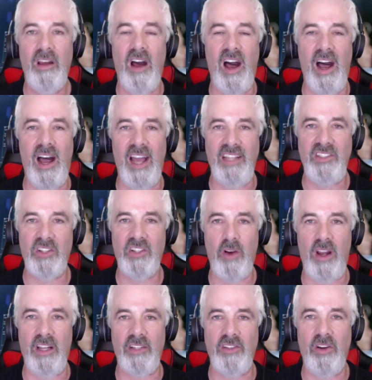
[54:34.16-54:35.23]

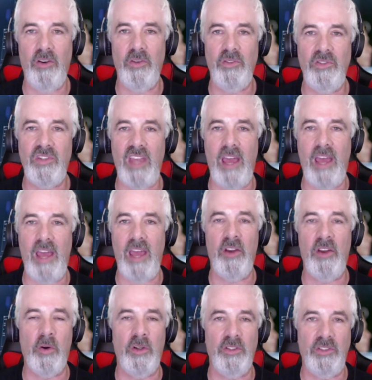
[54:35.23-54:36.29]
isochronic tones, and
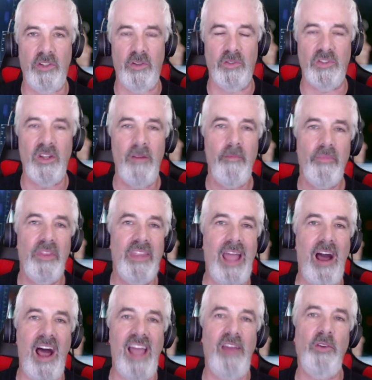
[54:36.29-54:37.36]
monaural tones. Now,
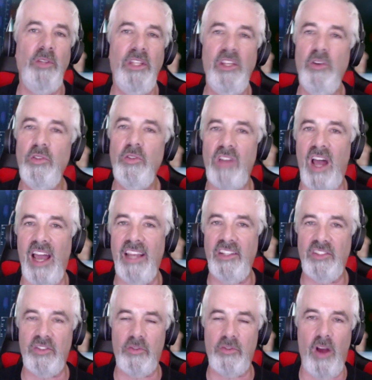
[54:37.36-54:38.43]
I only use
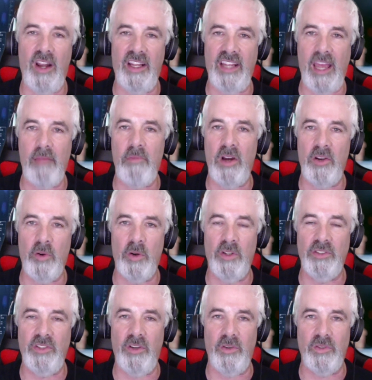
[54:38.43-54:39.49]
isochronic and
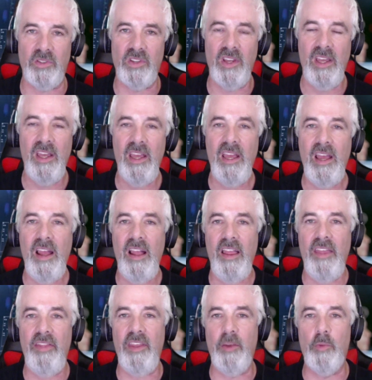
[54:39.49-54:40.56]
monaural tones.
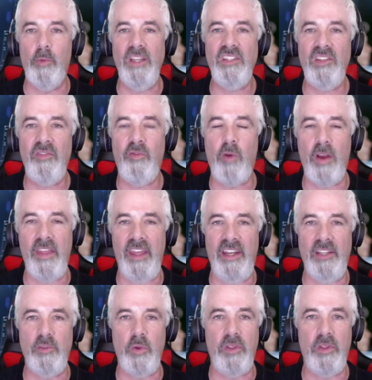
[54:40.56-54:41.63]
The reason for that
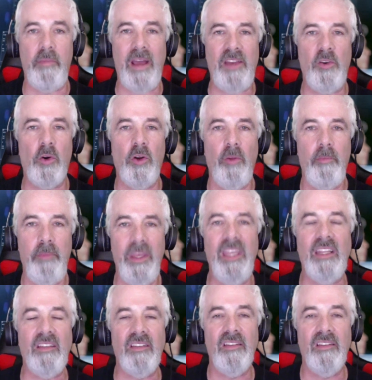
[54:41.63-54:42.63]
is with a binaural beat,